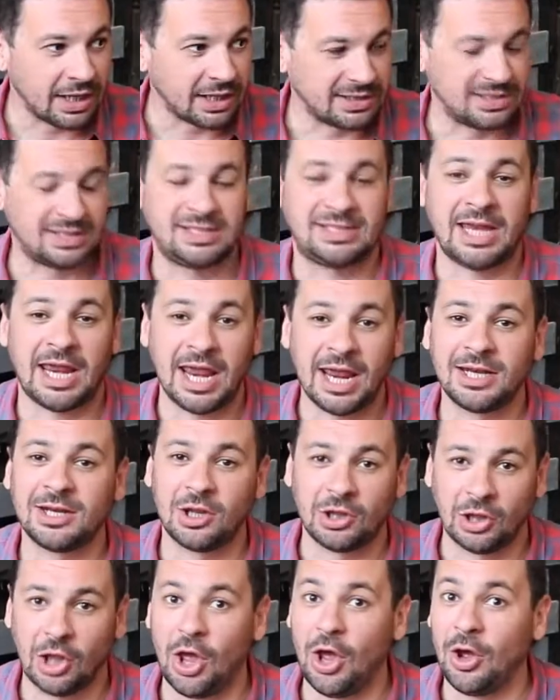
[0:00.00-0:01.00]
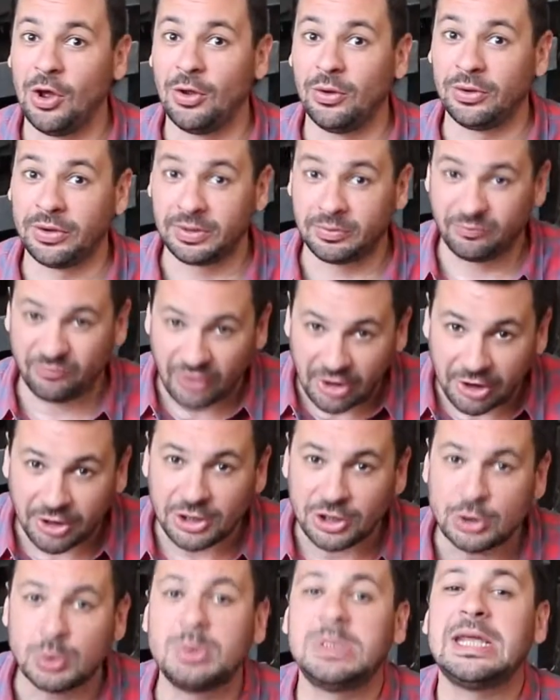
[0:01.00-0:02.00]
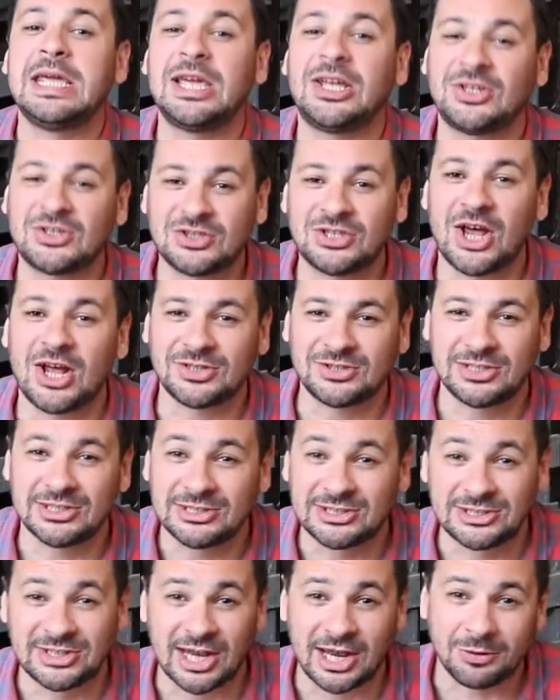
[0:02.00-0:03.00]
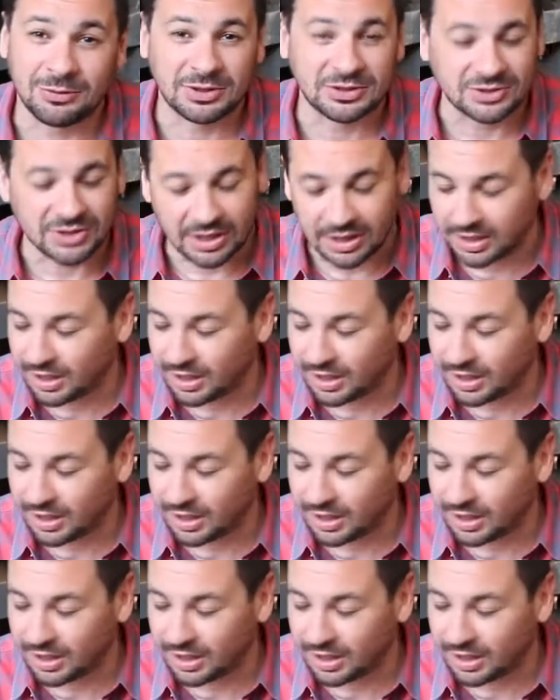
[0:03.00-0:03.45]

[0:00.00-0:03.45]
standalone, very unique sausage sandwich,